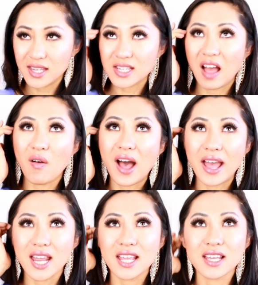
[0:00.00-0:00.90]
how
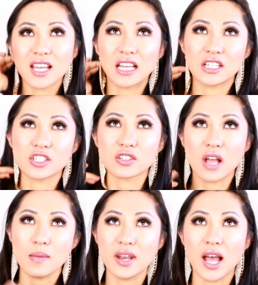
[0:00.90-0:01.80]
I
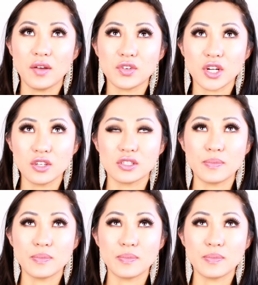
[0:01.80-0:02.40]
describe it after I use